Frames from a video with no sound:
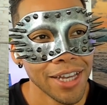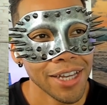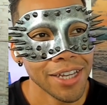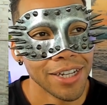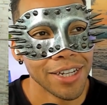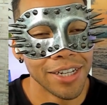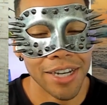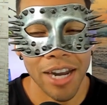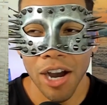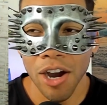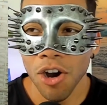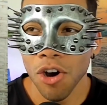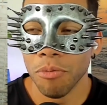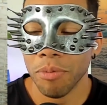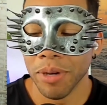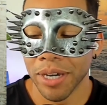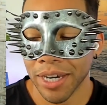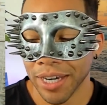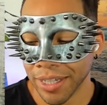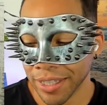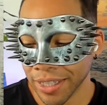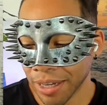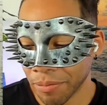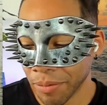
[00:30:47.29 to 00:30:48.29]
No,
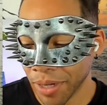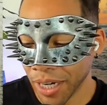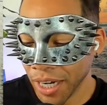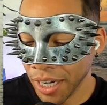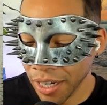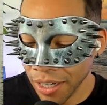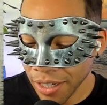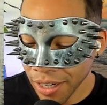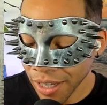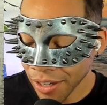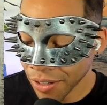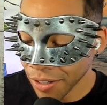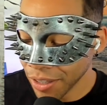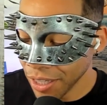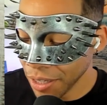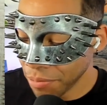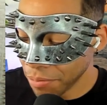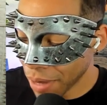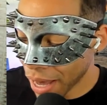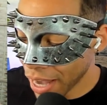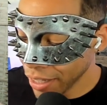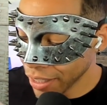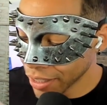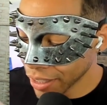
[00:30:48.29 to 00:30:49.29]
because I'm an unhealthy
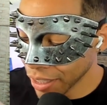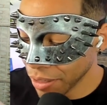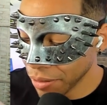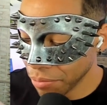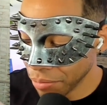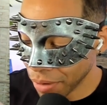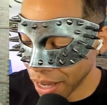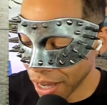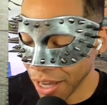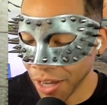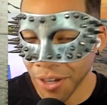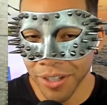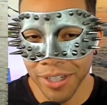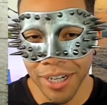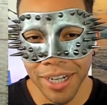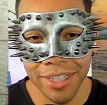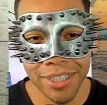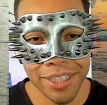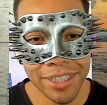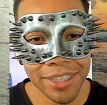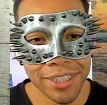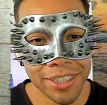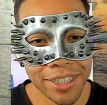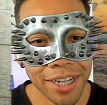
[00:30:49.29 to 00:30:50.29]
masculine male and I
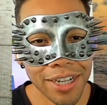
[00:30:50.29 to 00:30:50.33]
just